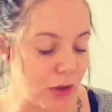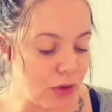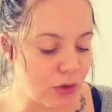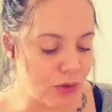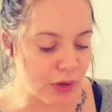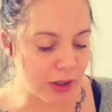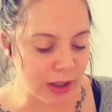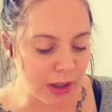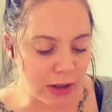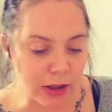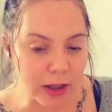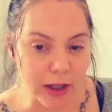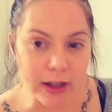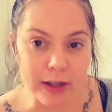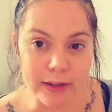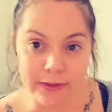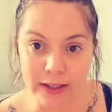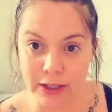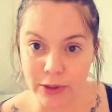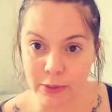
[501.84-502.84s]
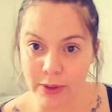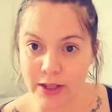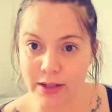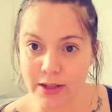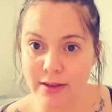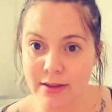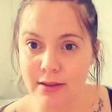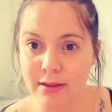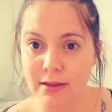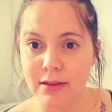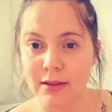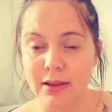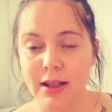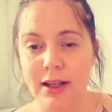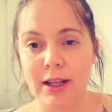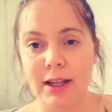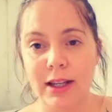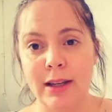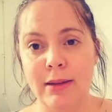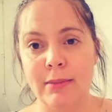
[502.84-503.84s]
Drink a lot of liquids,
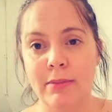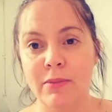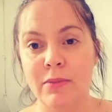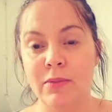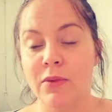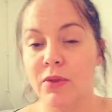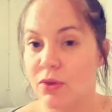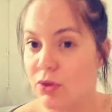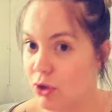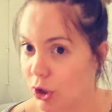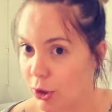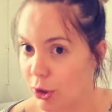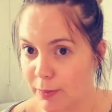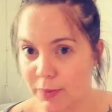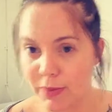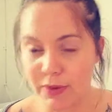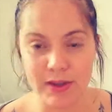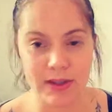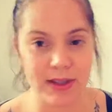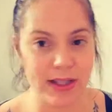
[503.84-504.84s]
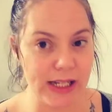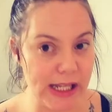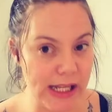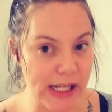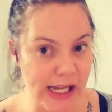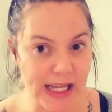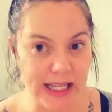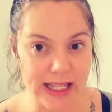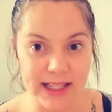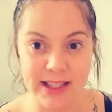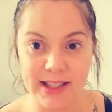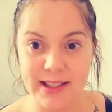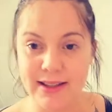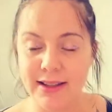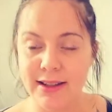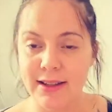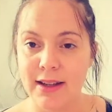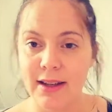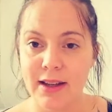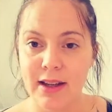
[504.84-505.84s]
soups,
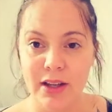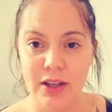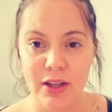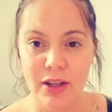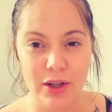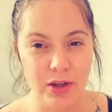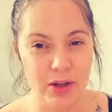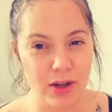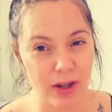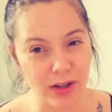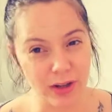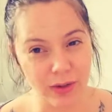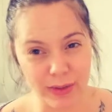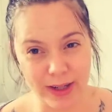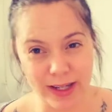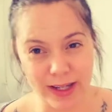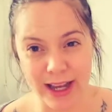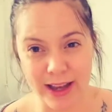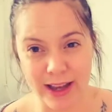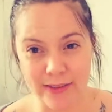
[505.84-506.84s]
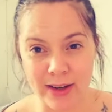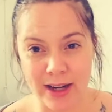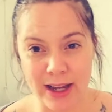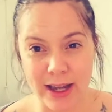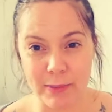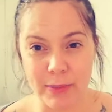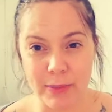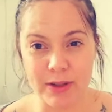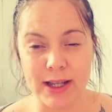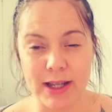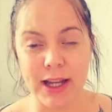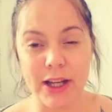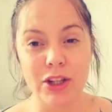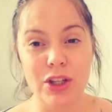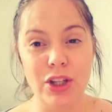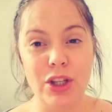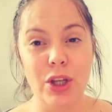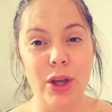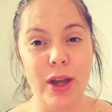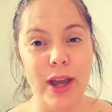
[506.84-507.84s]
teas. You're not going to really have an appetite.
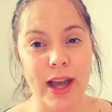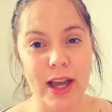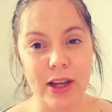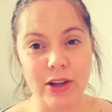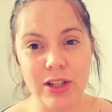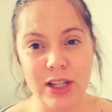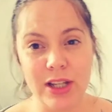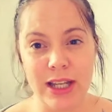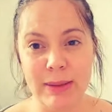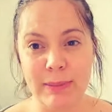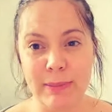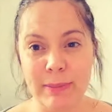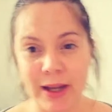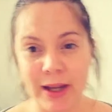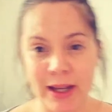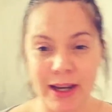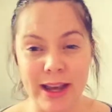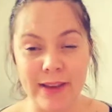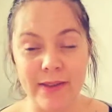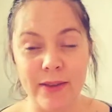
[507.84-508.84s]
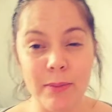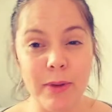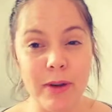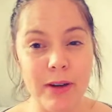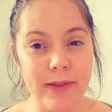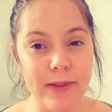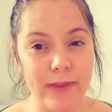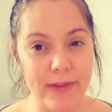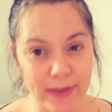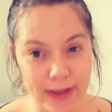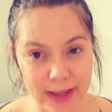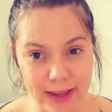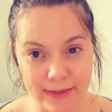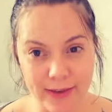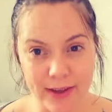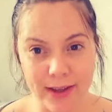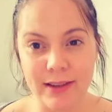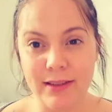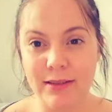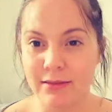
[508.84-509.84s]
You actually might have a bit of a
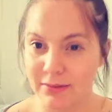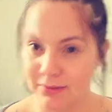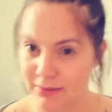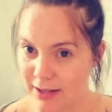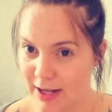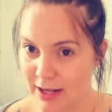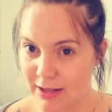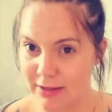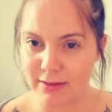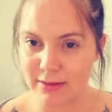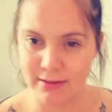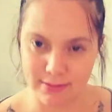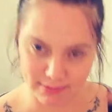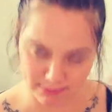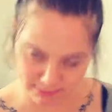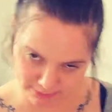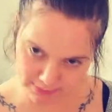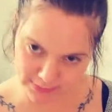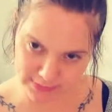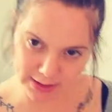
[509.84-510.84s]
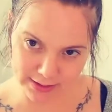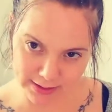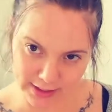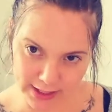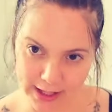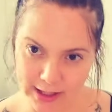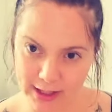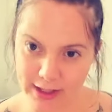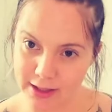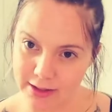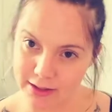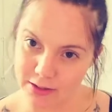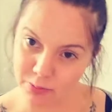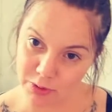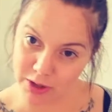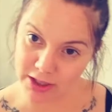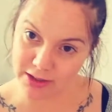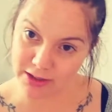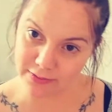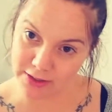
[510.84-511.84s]
fever, as the saying is,
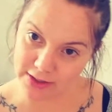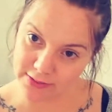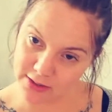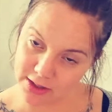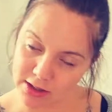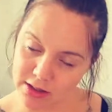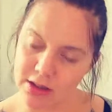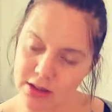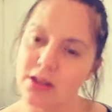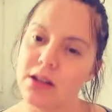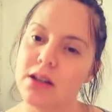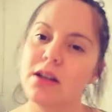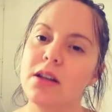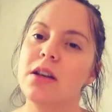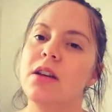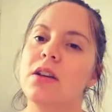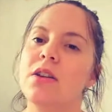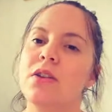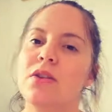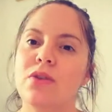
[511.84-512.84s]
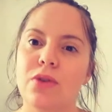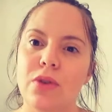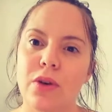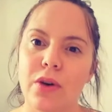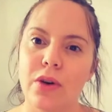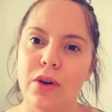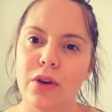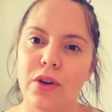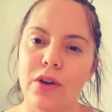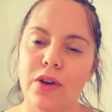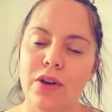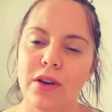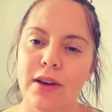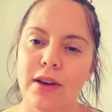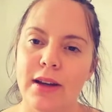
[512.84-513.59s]
breast fever. So